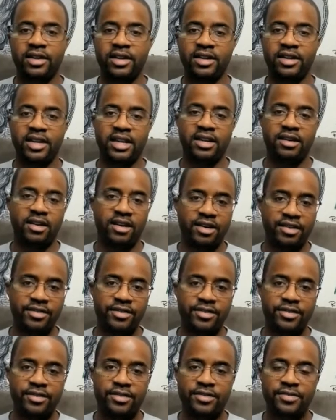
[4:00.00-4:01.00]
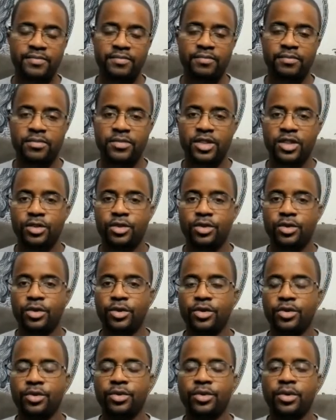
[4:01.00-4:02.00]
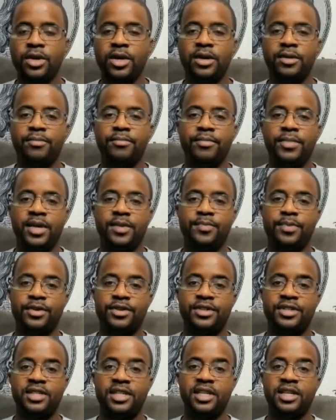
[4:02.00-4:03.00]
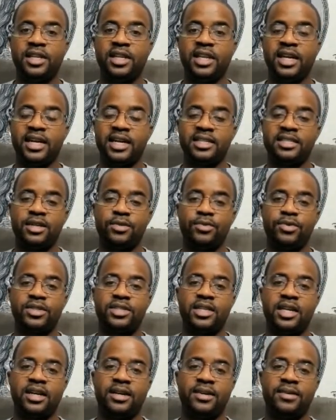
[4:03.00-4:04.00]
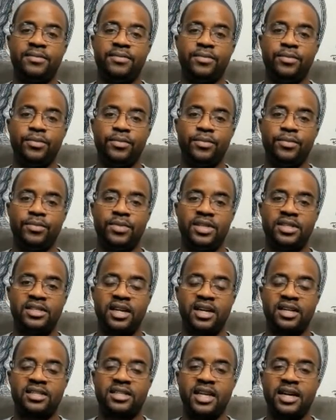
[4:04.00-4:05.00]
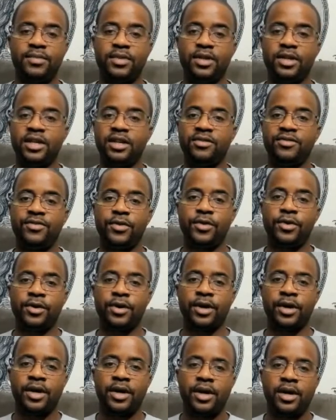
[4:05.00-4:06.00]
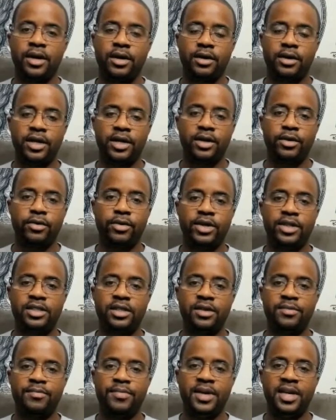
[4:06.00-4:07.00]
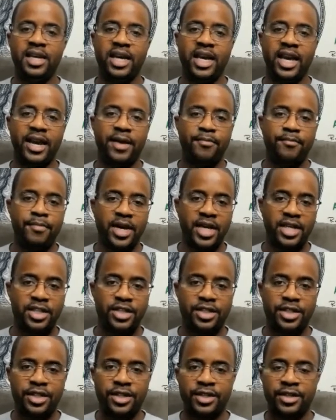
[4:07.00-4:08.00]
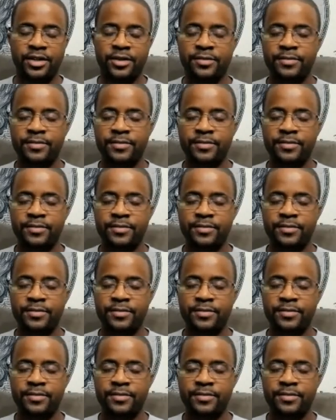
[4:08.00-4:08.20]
than others. So me personally, like I said, the stocks that I'm looking for are going to be a mixture